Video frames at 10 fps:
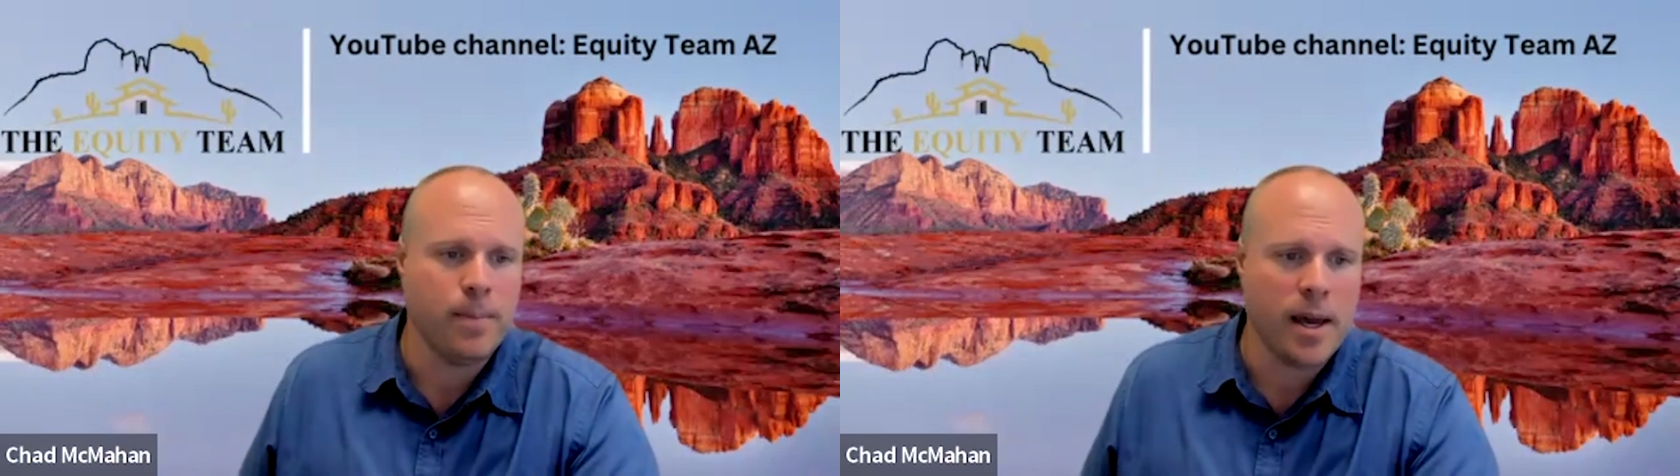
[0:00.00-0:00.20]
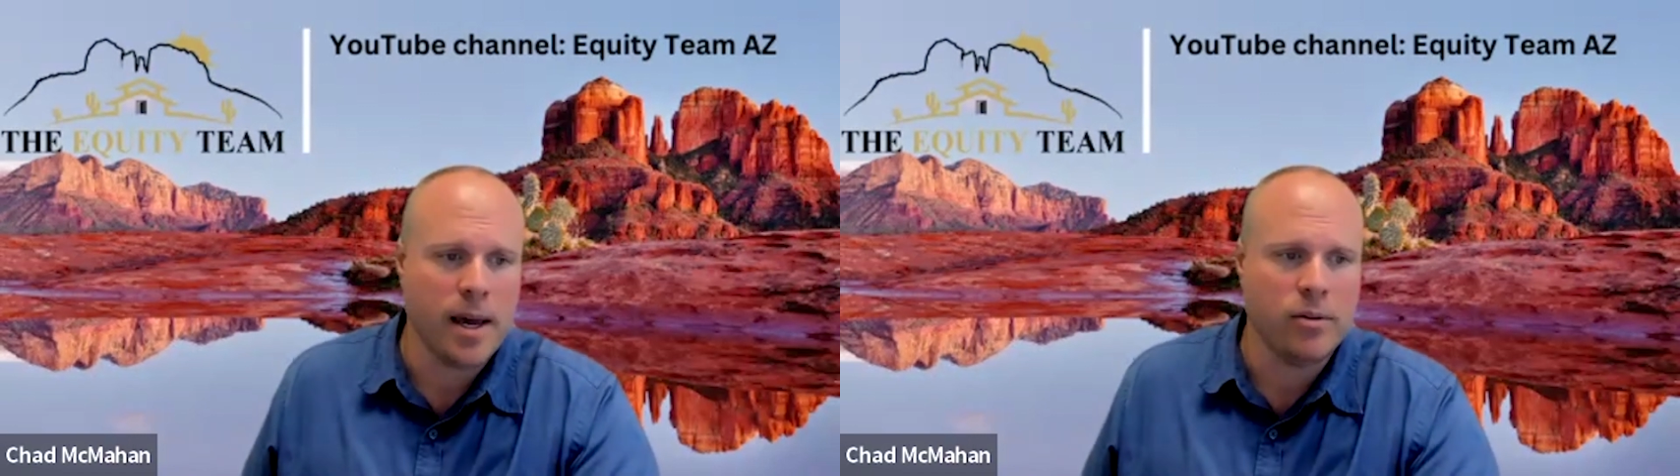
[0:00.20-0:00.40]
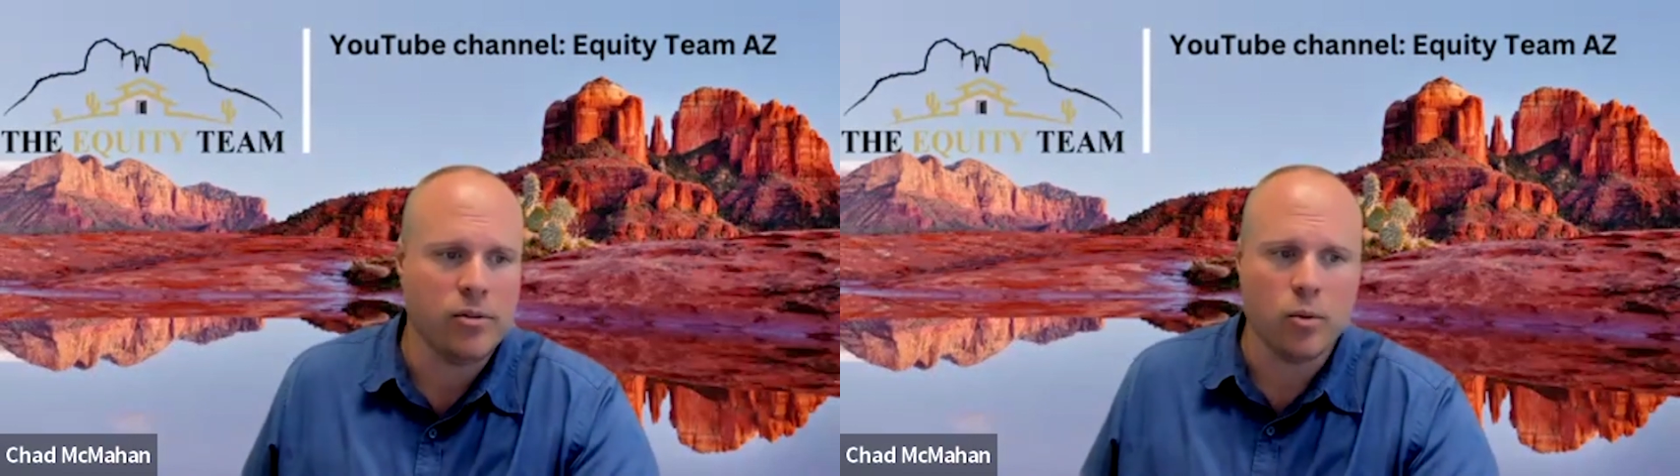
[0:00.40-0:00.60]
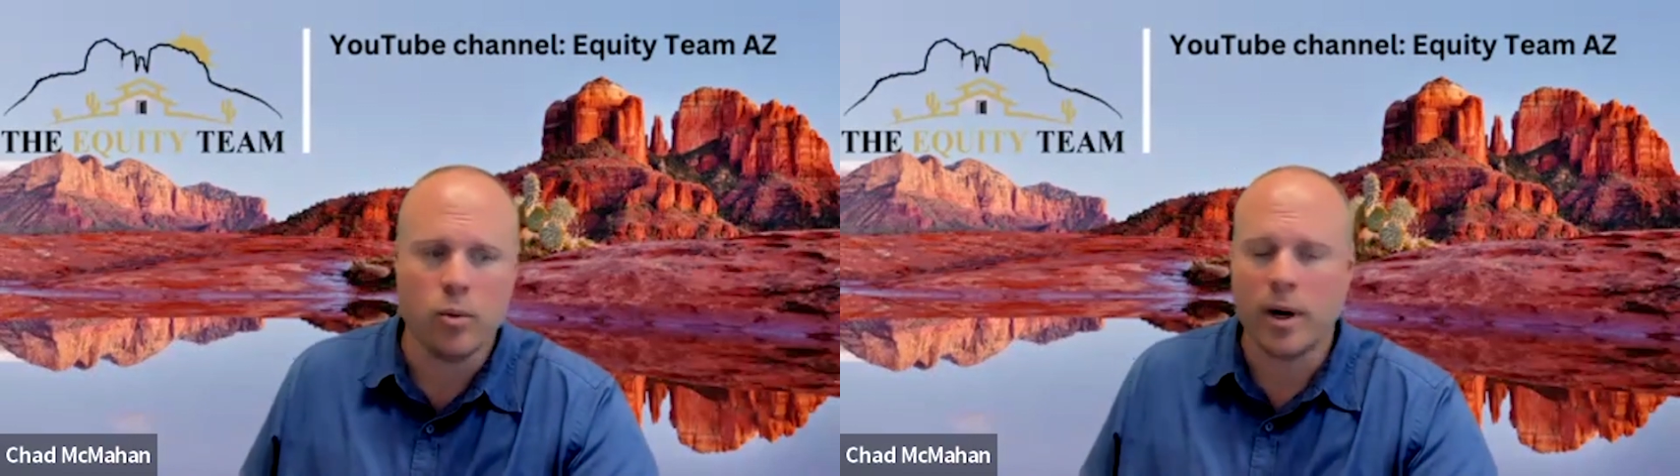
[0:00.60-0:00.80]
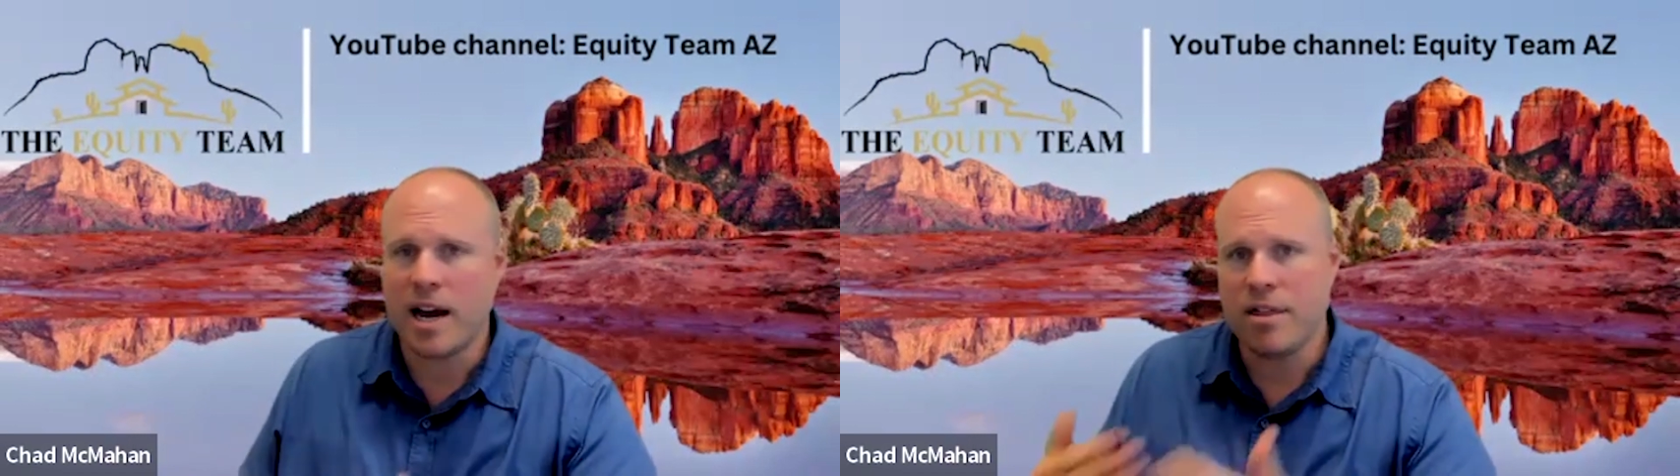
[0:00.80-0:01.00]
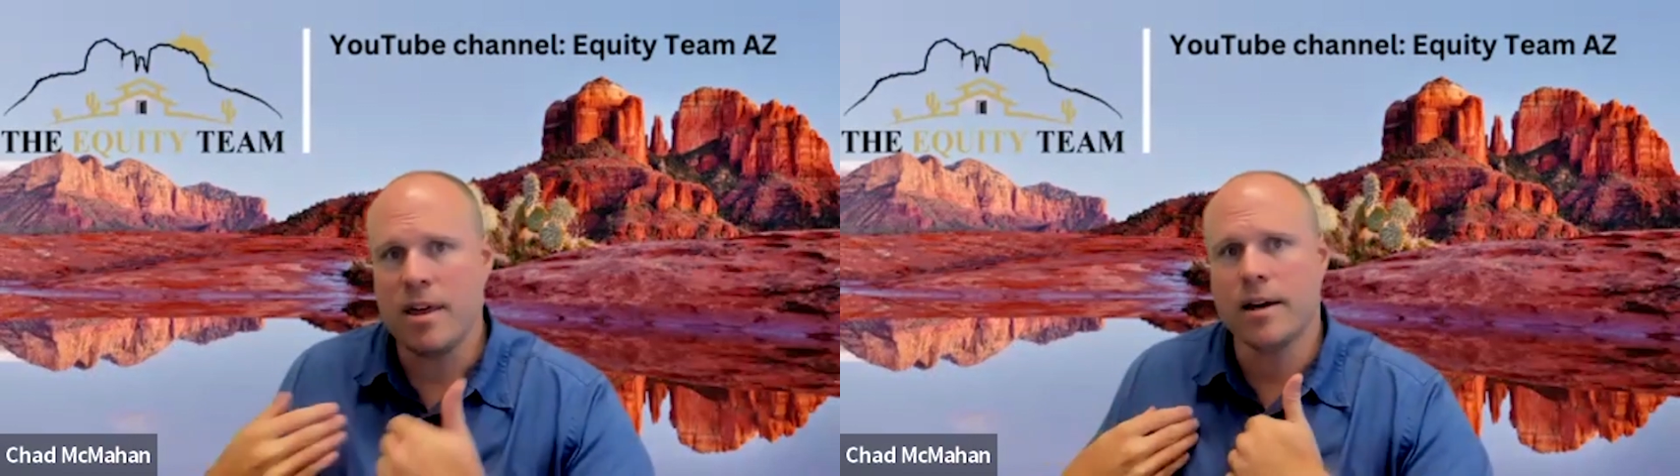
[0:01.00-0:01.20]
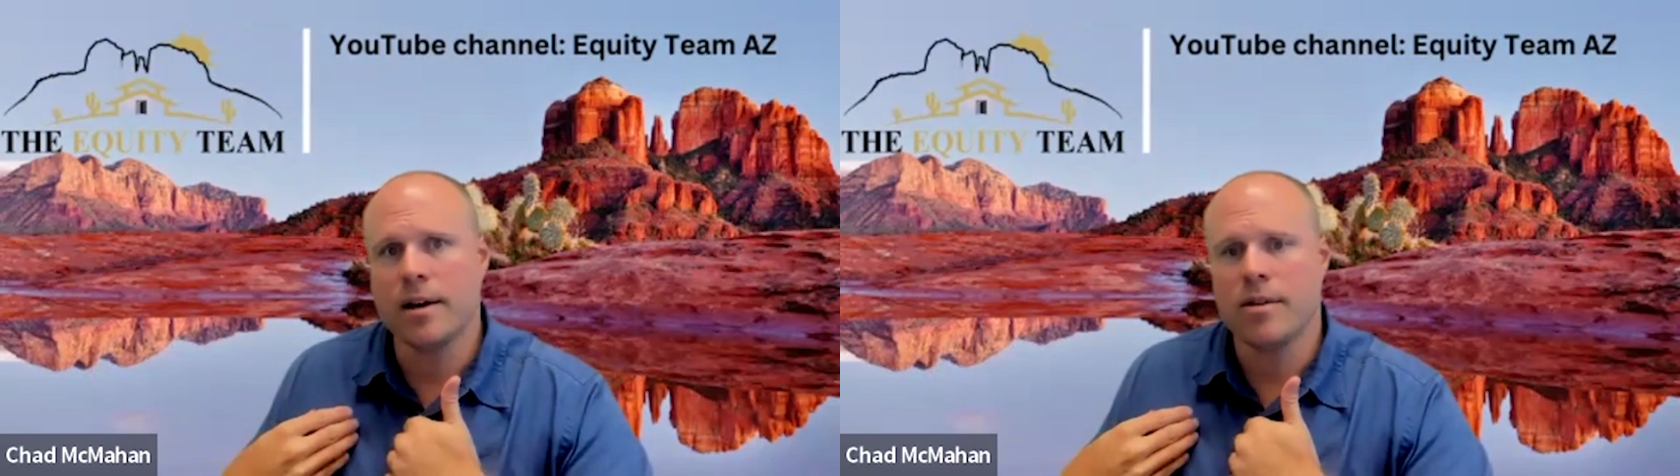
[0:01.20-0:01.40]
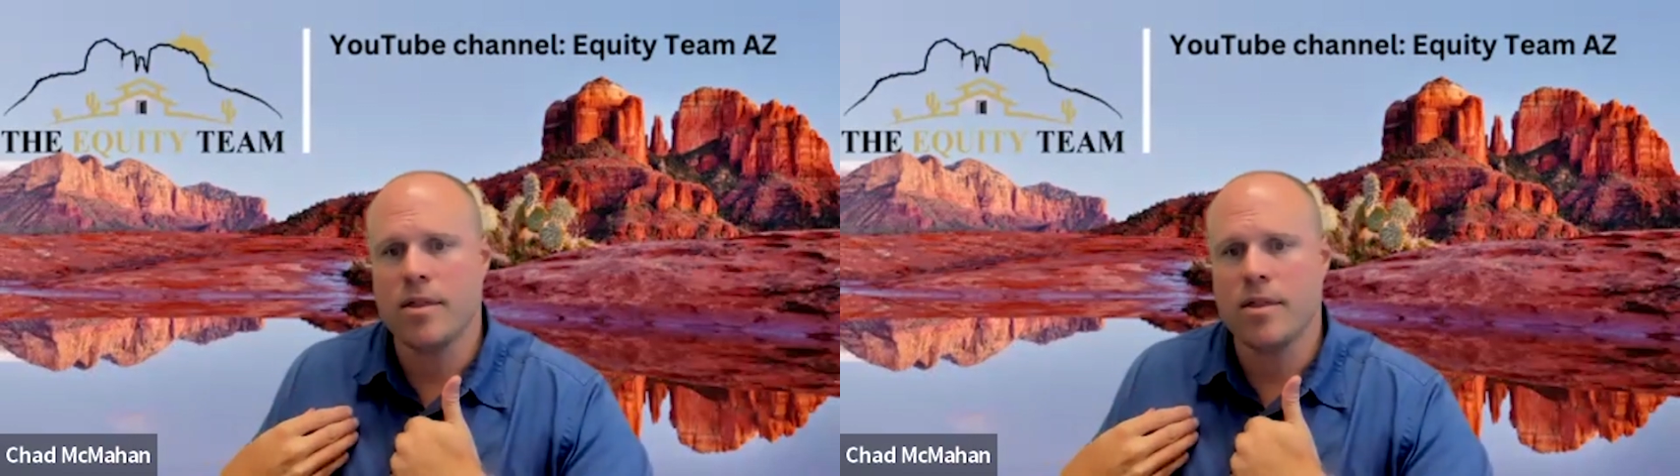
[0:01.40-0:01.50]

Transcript: and what I think